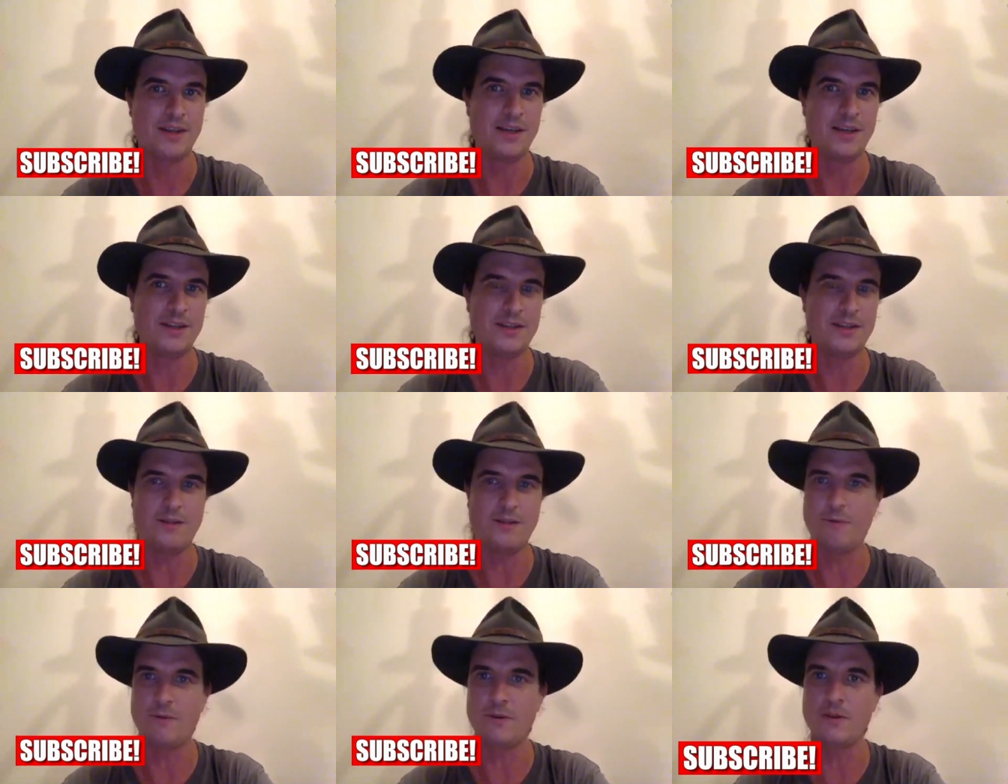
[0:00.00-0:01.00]
is that
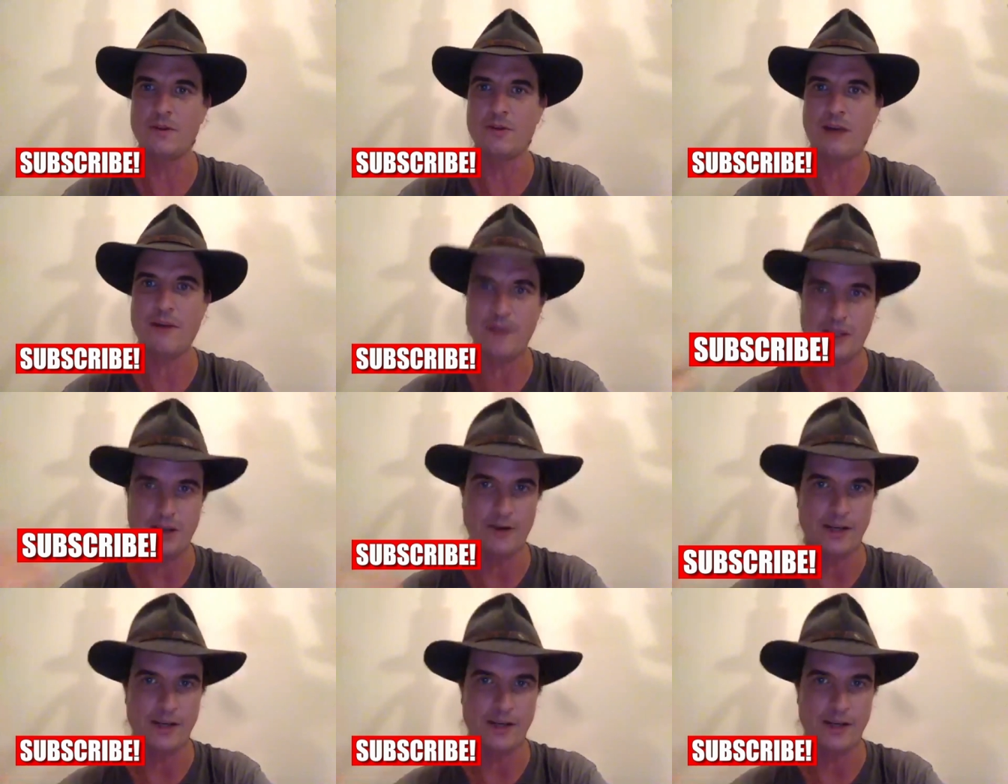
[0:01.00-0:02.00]
traffic going down